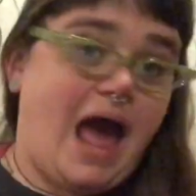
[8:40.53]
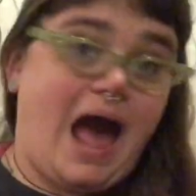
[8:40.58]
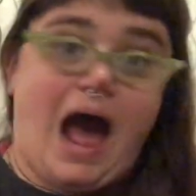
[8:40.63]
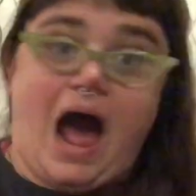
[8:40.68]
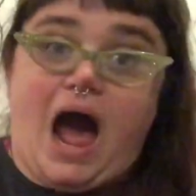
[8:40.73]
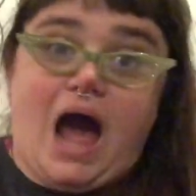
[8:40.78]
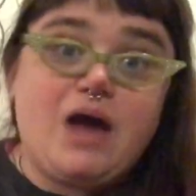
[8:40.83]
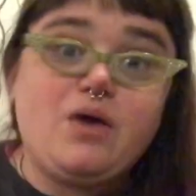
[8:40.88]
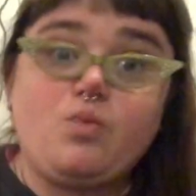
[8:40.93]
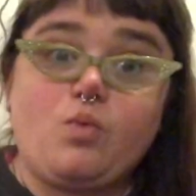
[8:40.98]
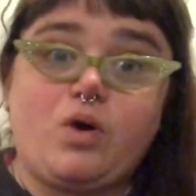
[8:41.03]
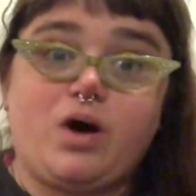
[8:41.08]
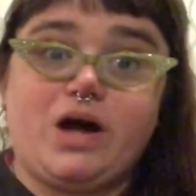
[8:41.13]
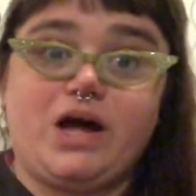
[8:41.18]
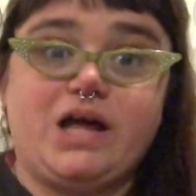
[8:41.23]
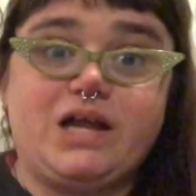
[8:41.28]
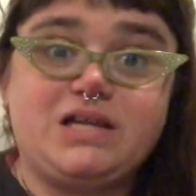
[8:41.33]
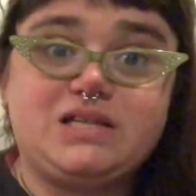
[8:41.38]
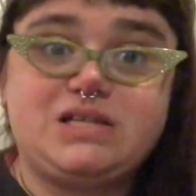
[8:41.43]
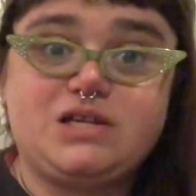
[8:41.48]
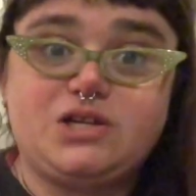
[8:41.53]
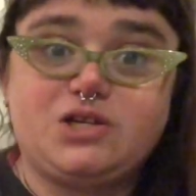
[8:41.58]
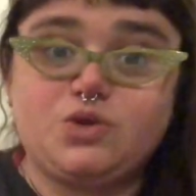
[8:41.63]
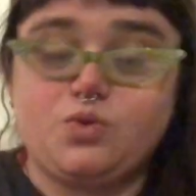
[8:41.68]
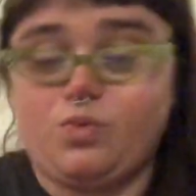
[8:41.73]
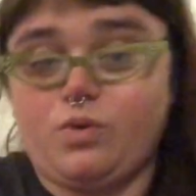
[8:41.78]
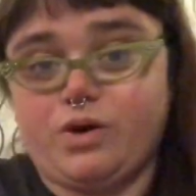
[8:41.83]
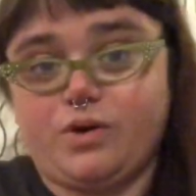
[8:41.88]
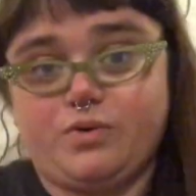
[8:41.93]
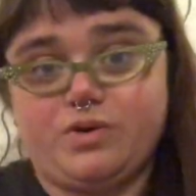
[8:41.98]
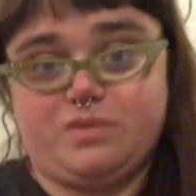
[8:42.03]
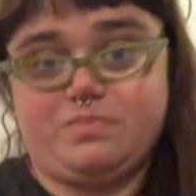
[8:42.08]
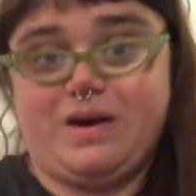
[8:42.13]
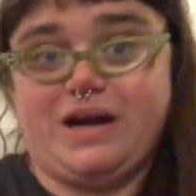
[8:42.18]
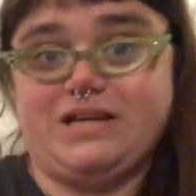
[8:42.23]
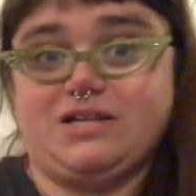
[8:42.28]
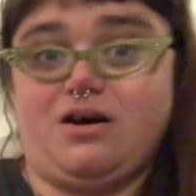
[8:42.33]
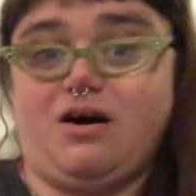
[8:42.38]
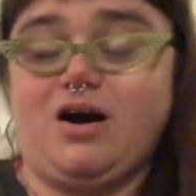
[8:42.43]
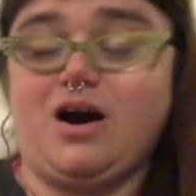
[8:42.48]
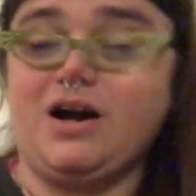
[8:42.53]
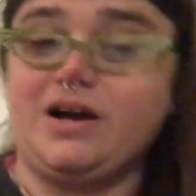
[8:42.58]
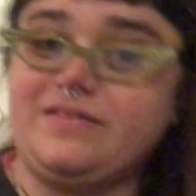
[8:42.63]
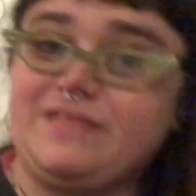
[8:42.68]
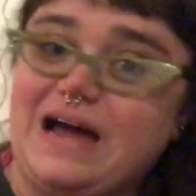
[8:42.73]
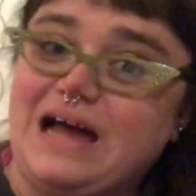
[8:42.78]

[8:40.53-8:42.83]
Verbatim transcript: I want to work with my dog.